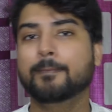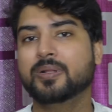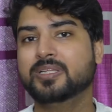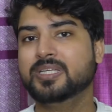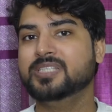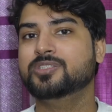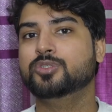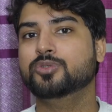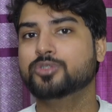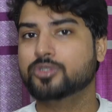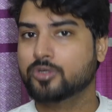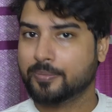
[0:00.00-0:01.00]
But these two
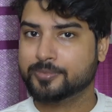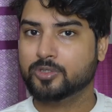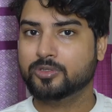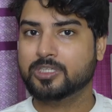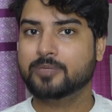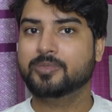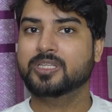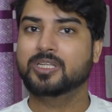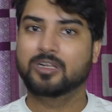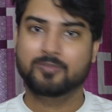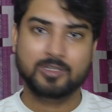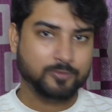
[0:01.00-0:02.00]
should absolutely be
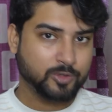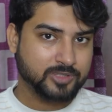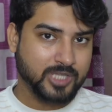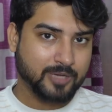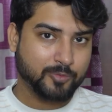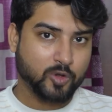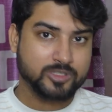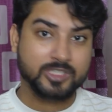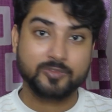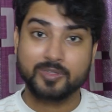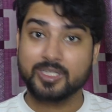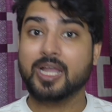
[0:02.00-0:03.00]
there. One full stack
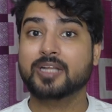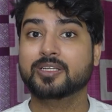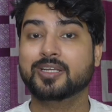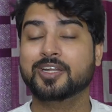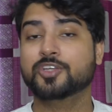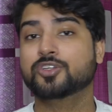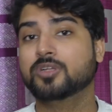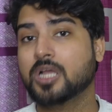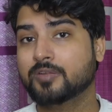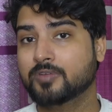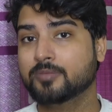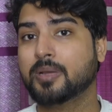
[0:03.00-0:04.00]
project with AI integration
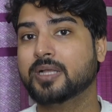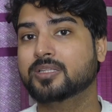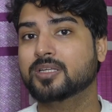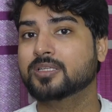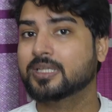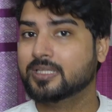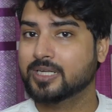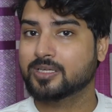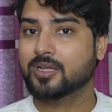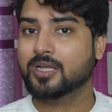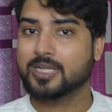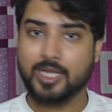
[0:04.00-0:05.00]
and one Python
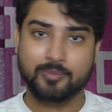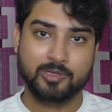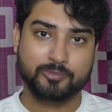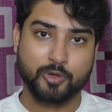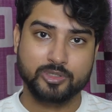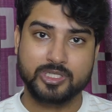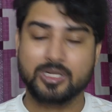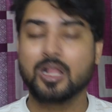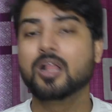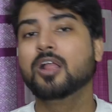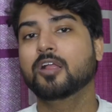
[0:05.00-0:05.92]
data AI ML project.